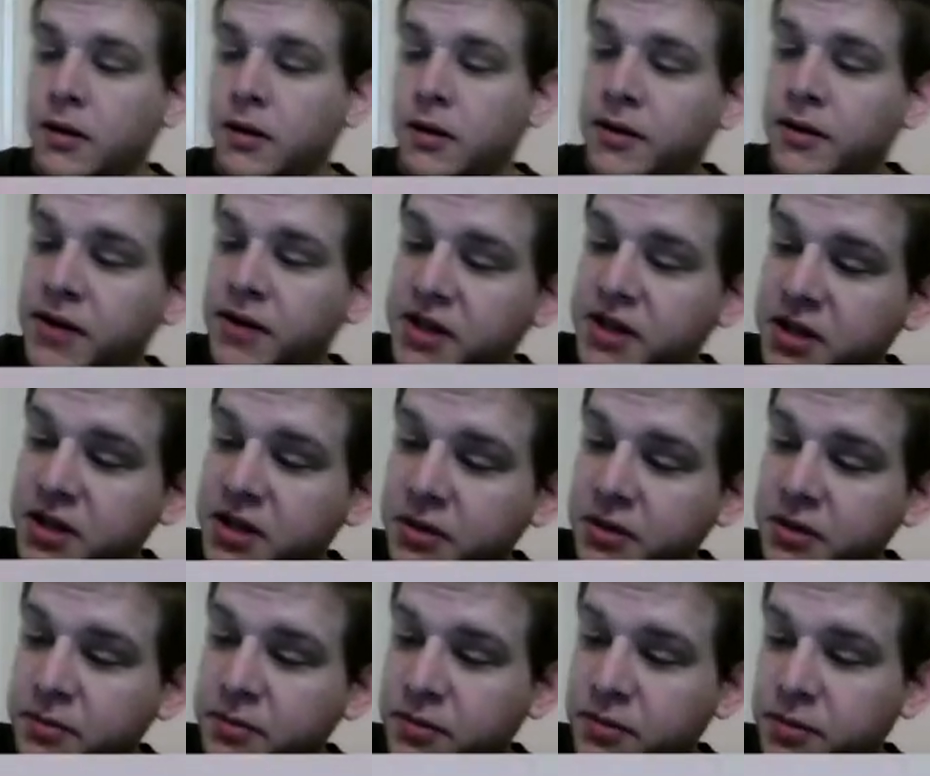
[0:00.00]
This
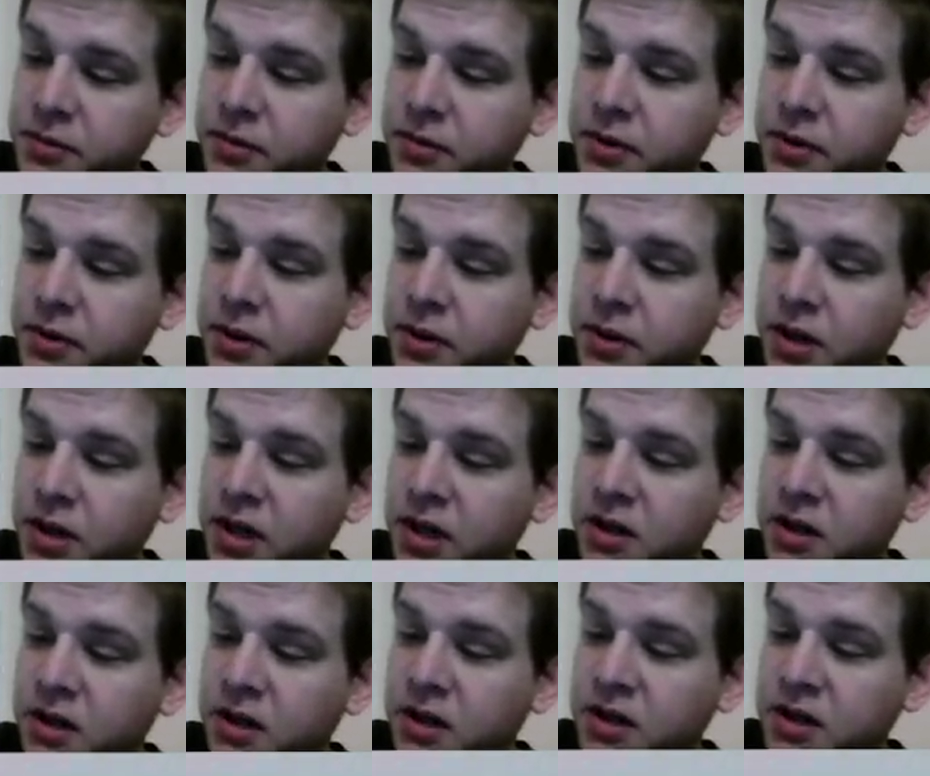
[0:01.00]
theorem
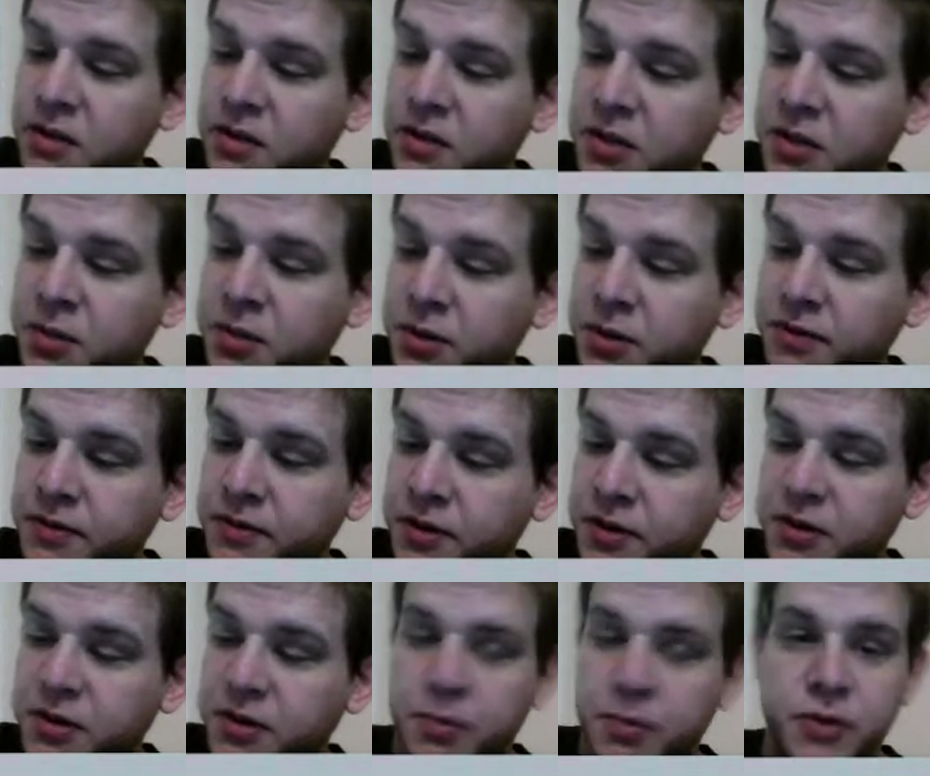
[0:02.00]
isn't much more
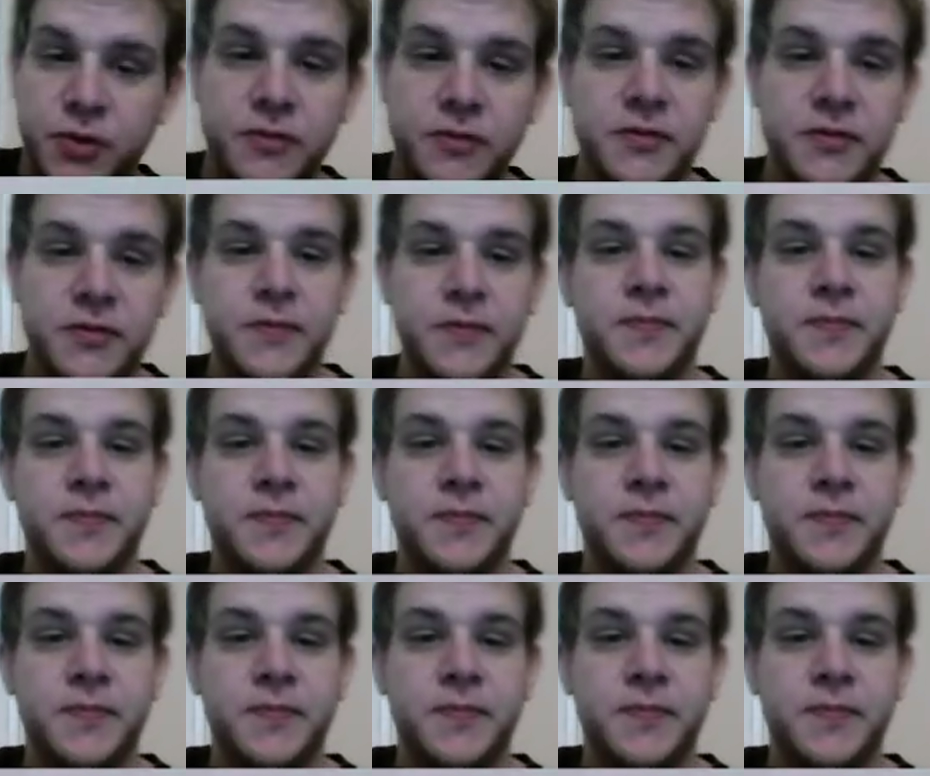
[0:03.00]
difficult to prove.